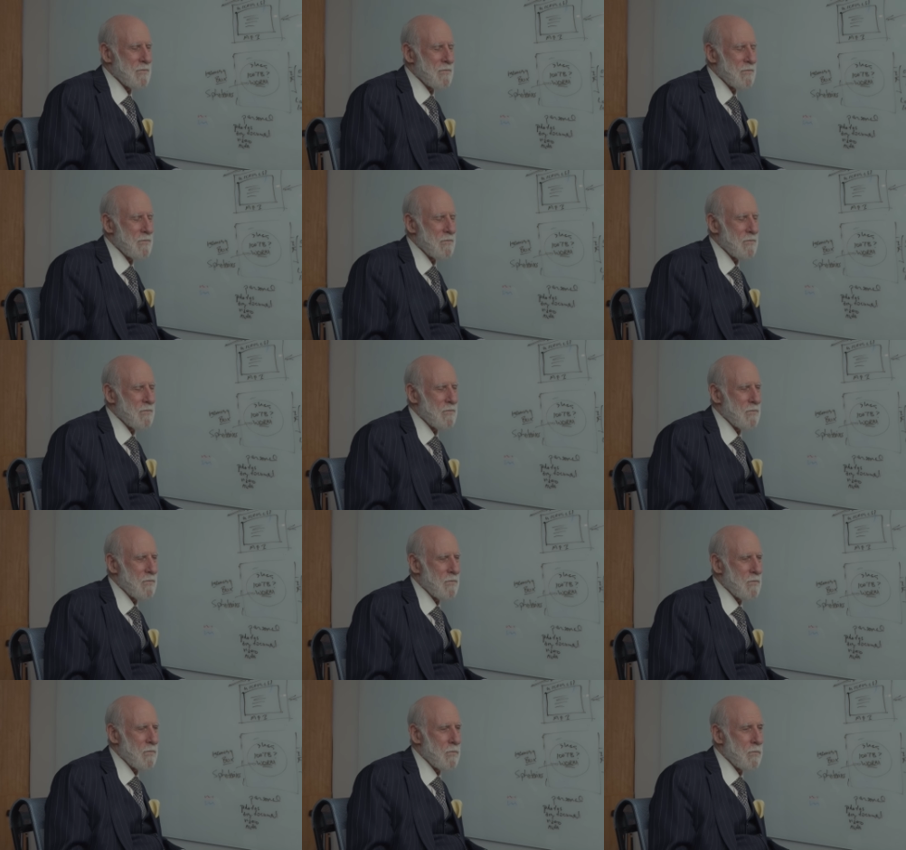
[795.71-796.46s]

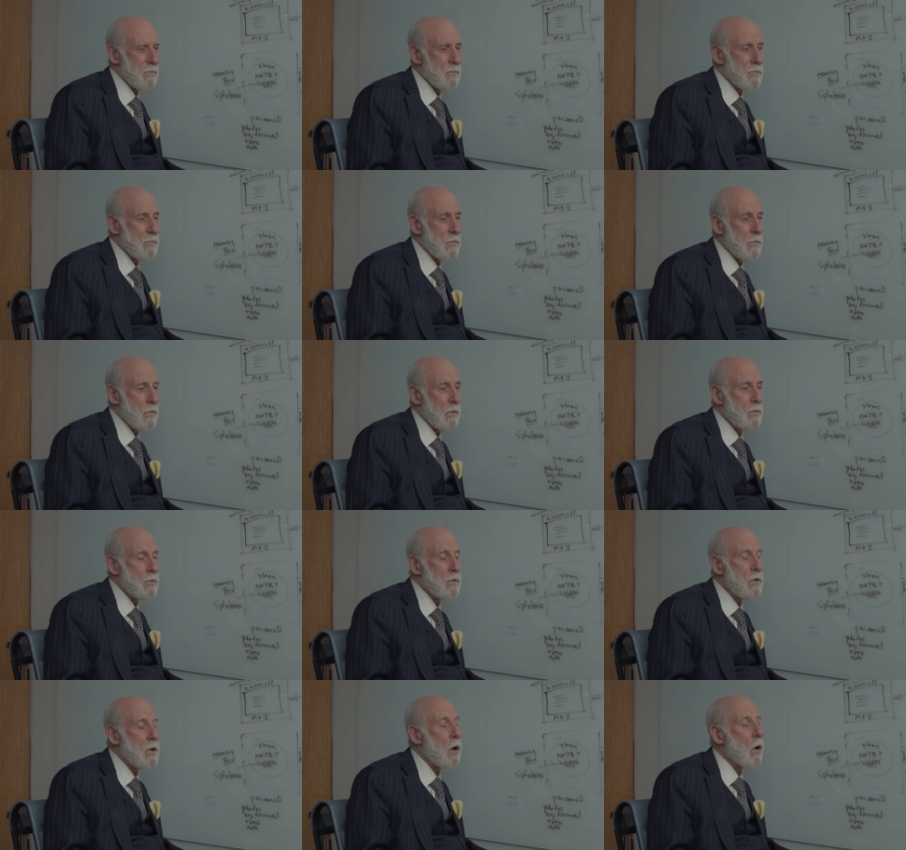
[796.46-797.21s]
I went out to
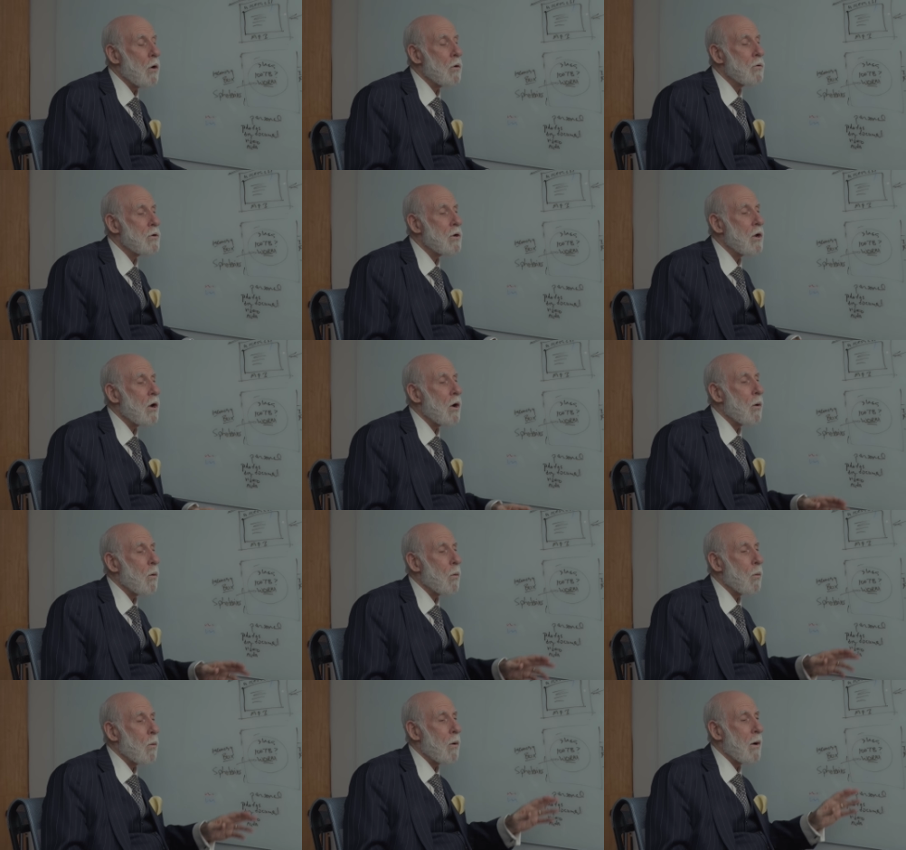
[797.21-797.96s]
pay for the
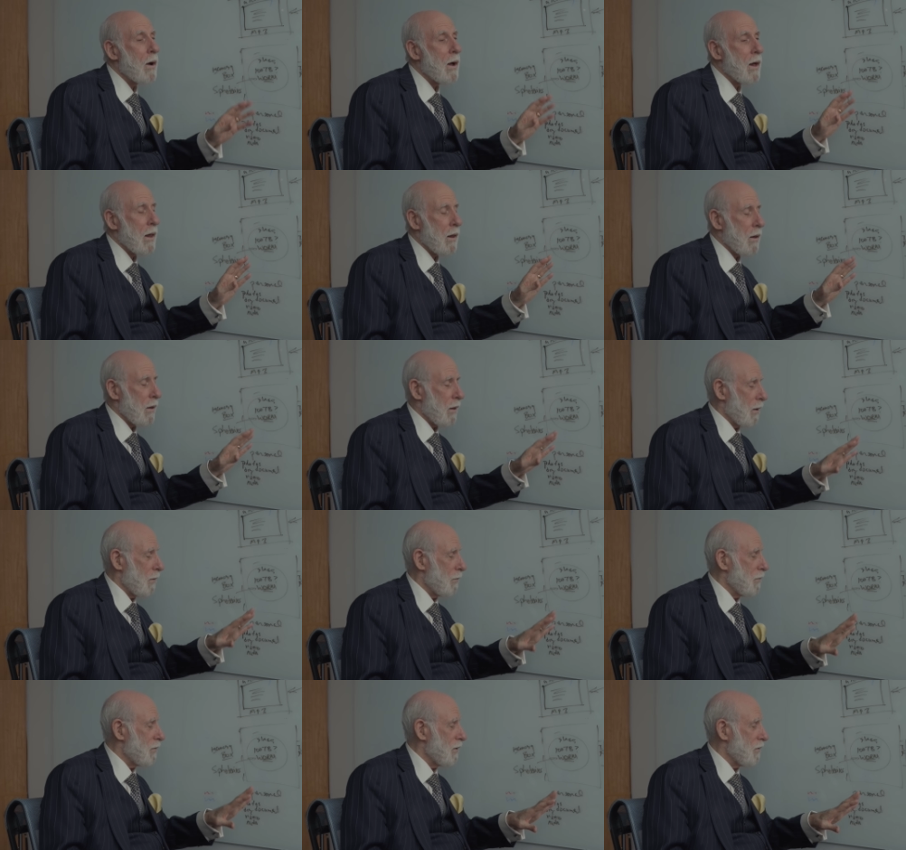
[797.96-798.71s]
conference room. I
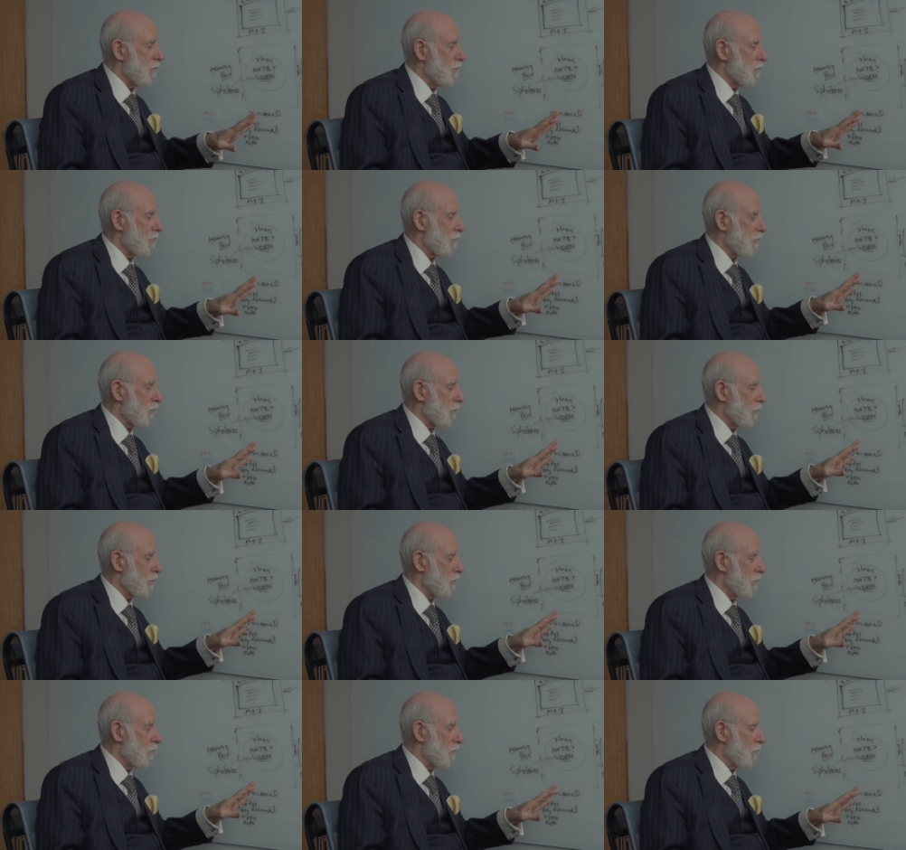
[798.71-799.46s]
still have the
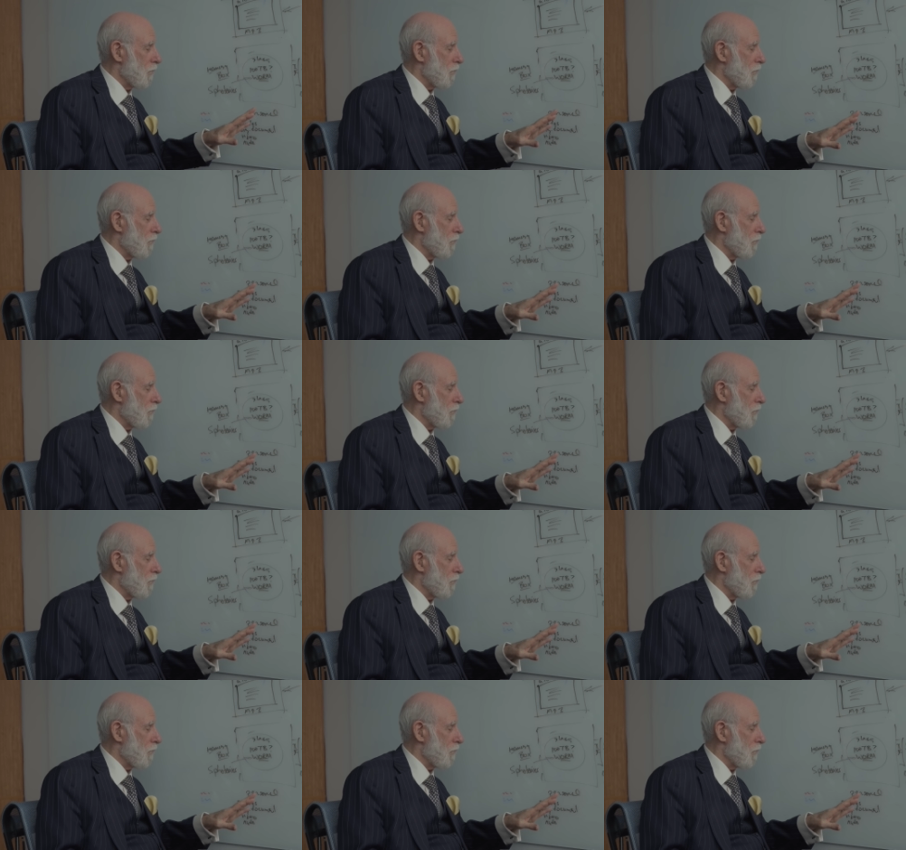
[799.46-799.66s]
receipt, the